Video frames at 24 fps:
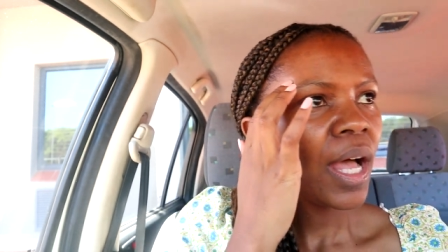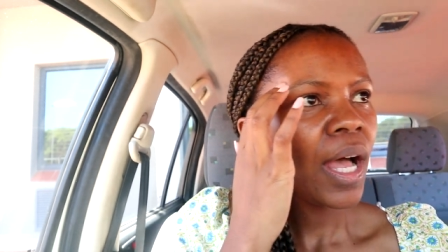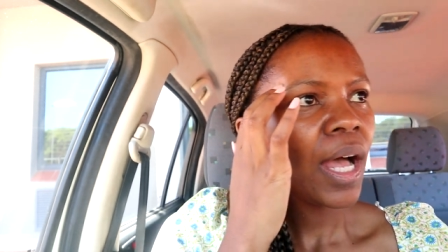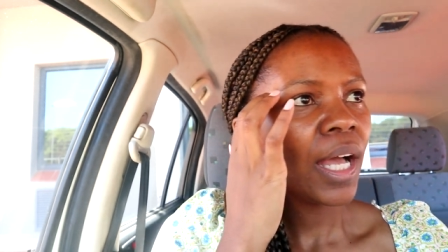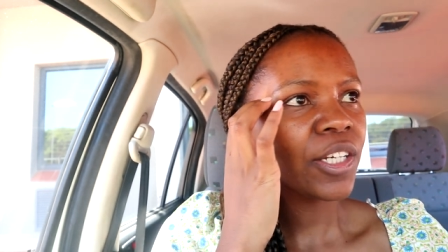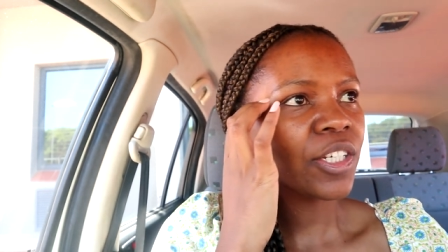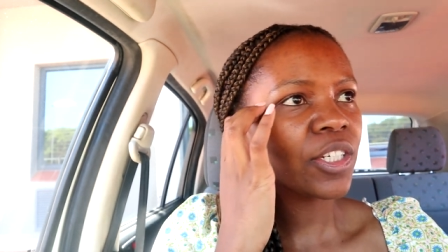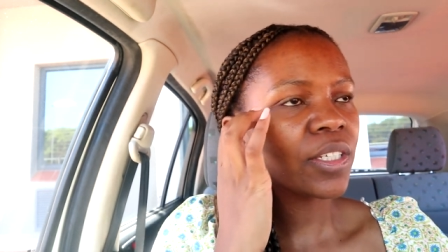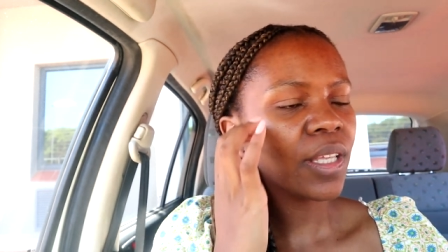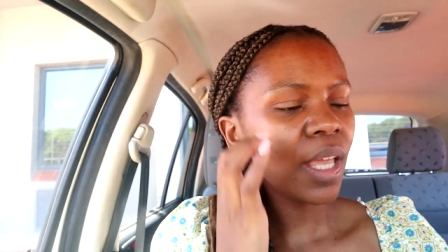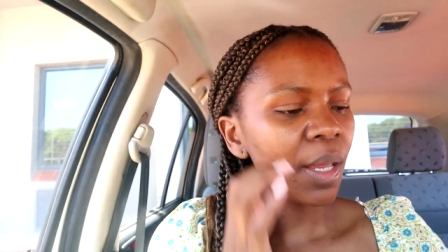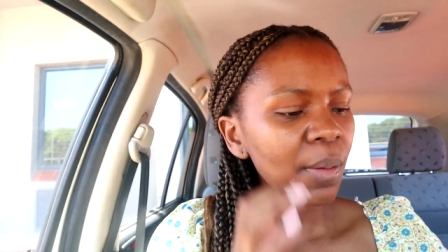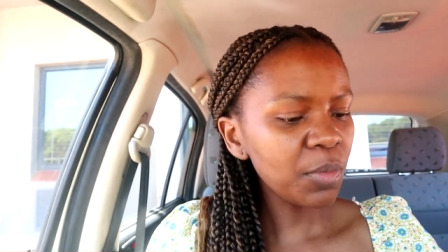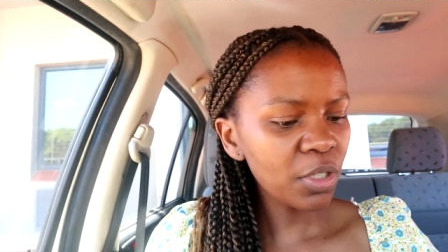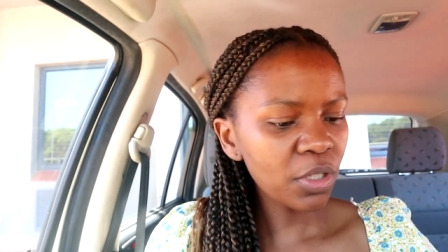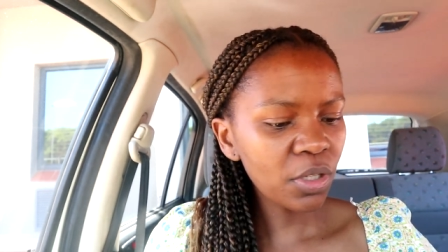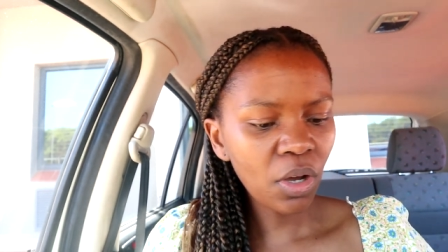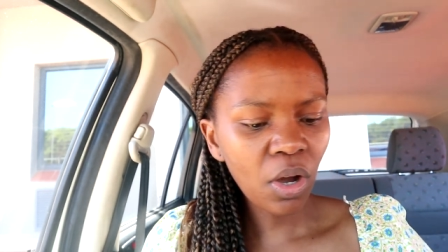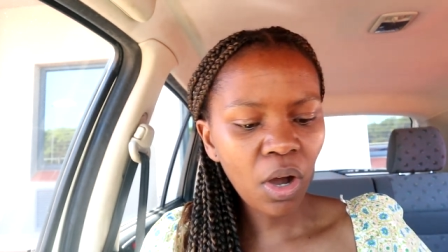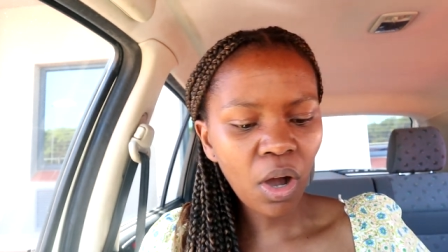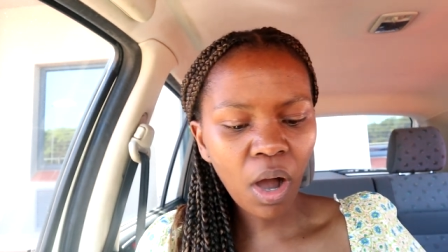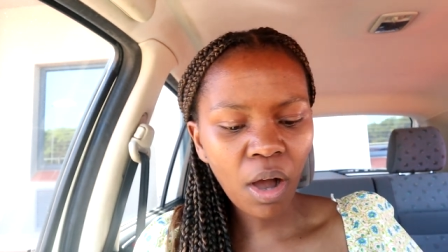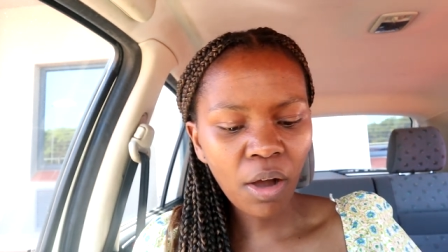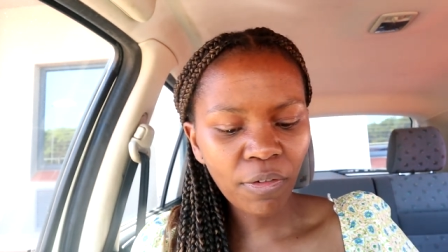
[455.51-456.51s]
I just came to
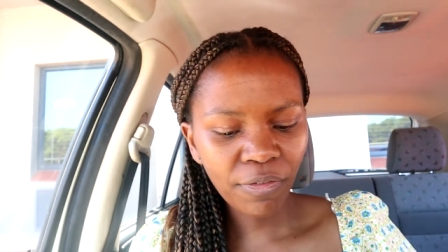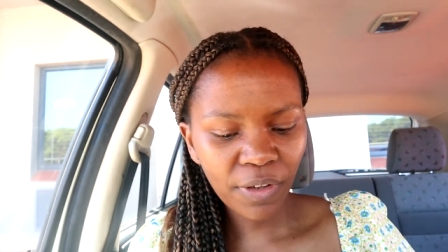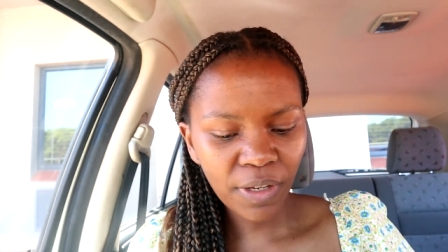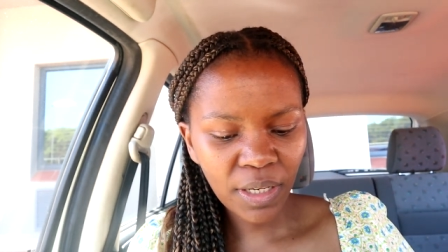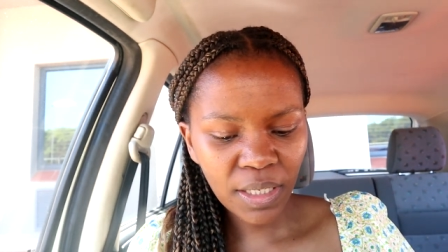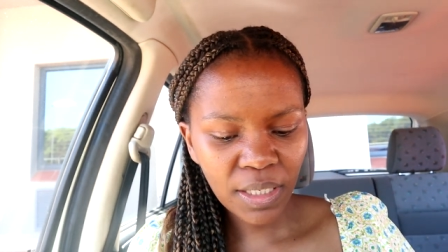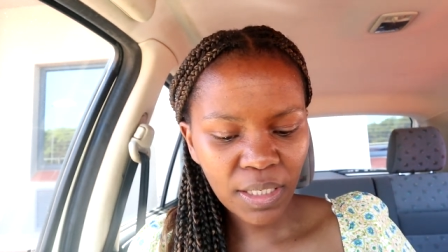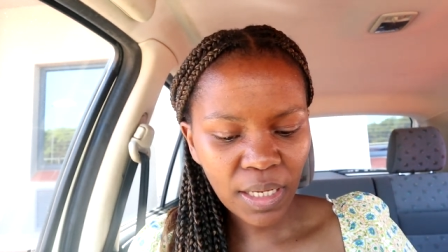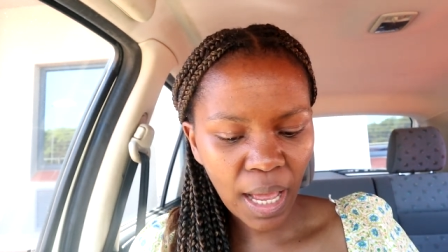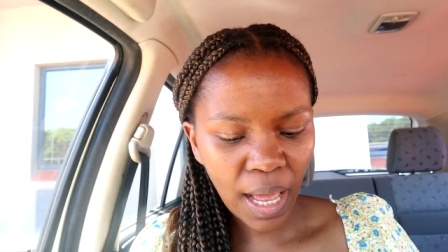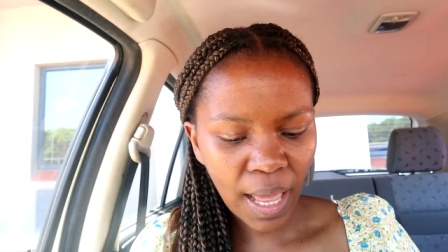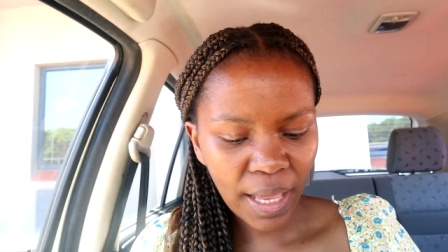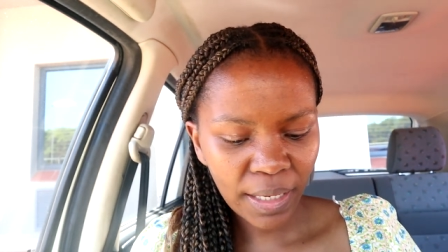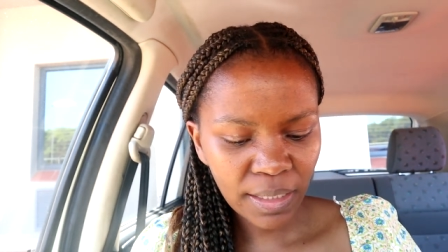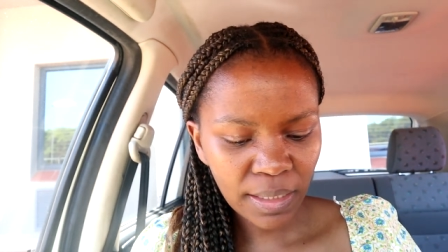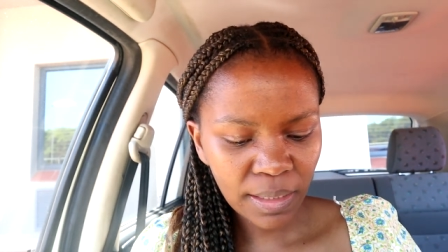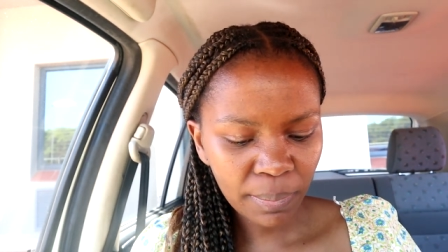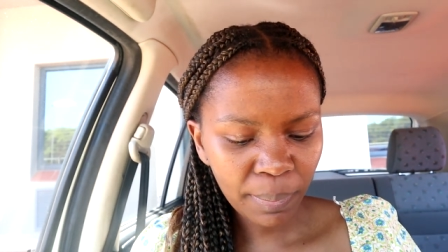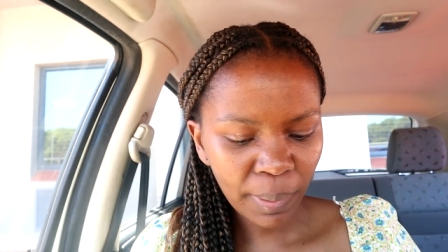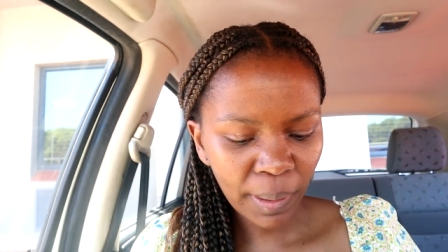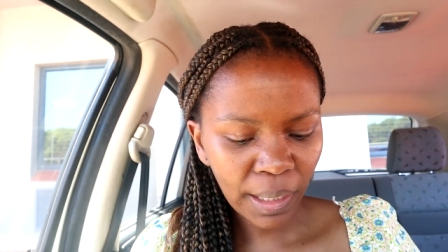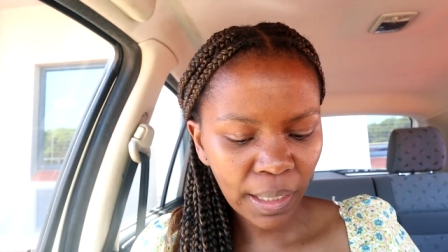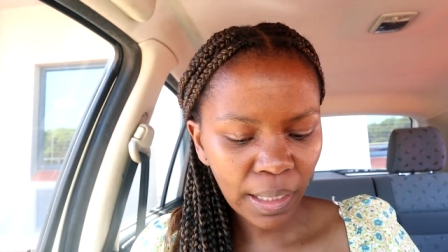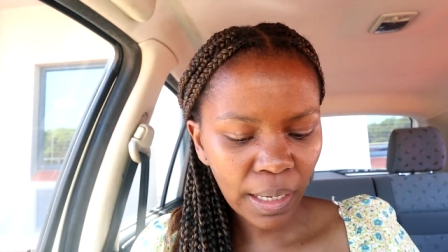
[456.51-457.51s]
the office. I had to
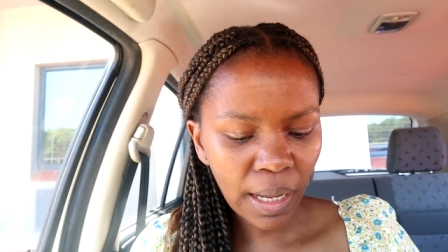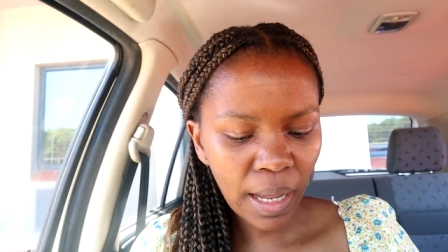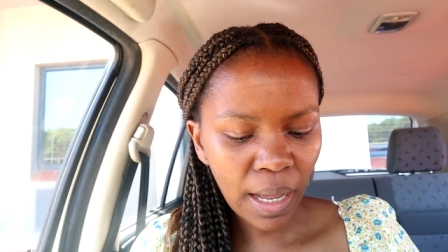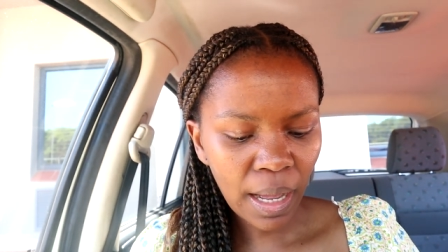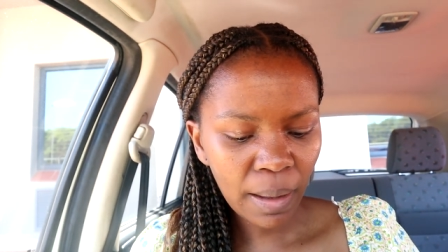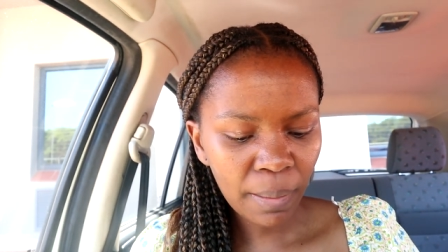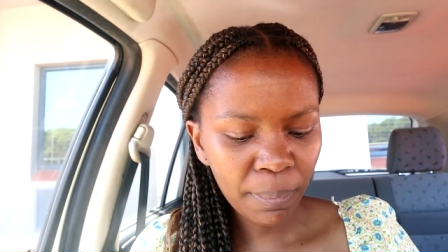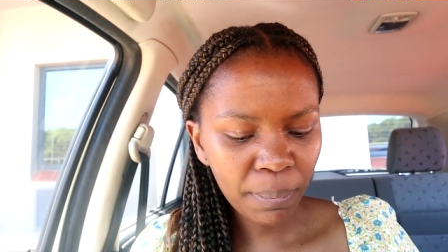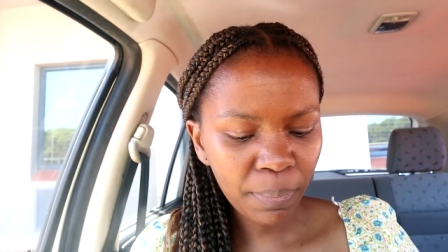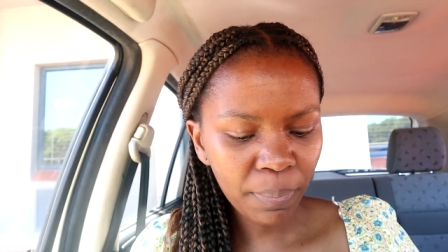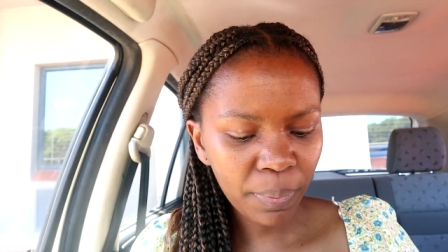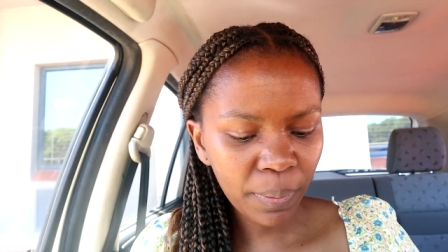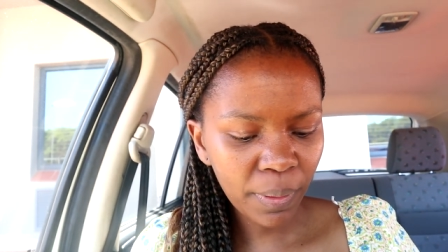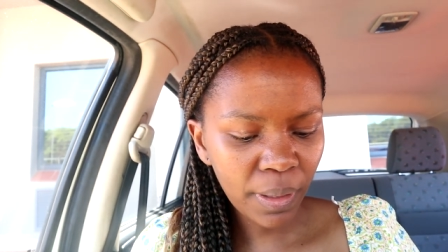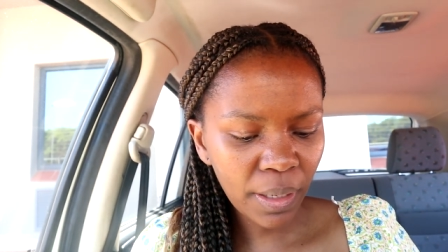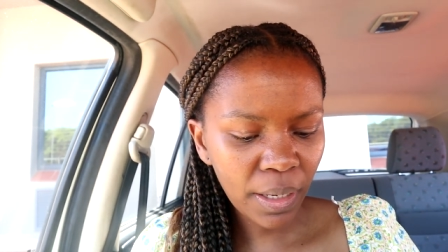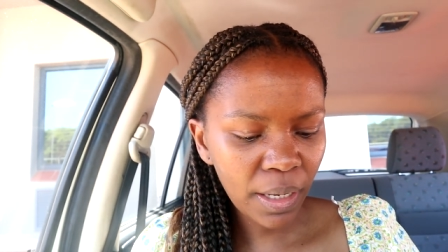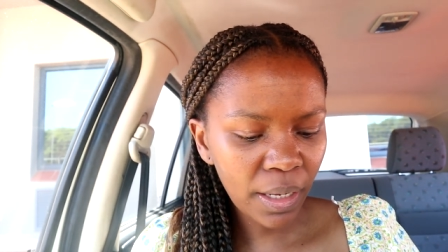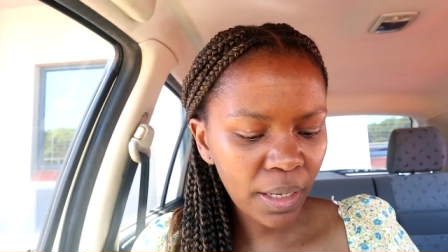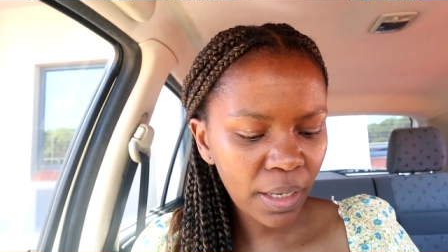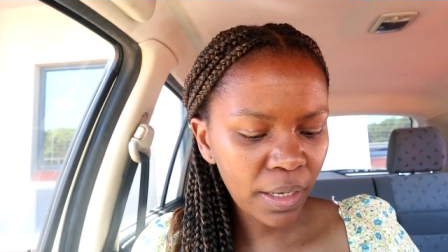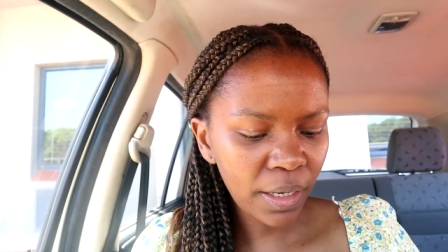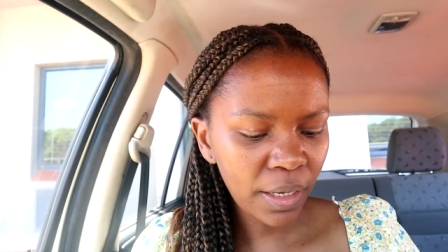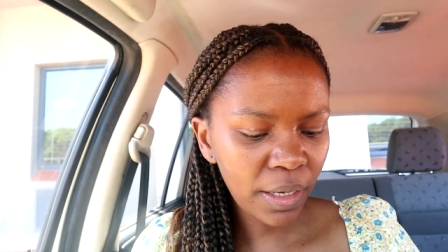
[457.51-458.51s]
pick up
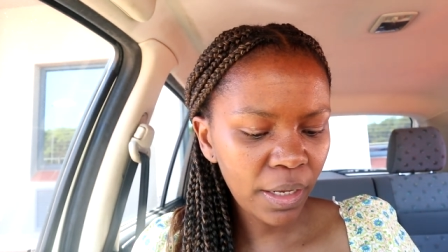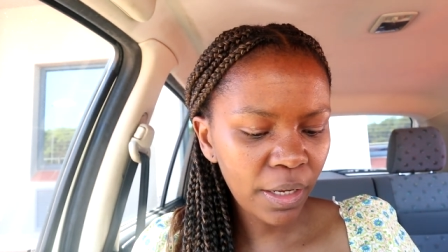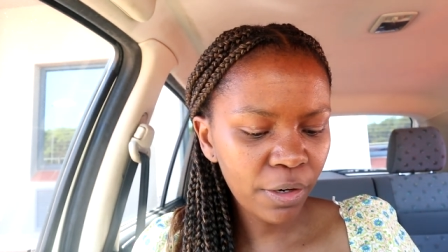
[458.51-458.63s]
uh,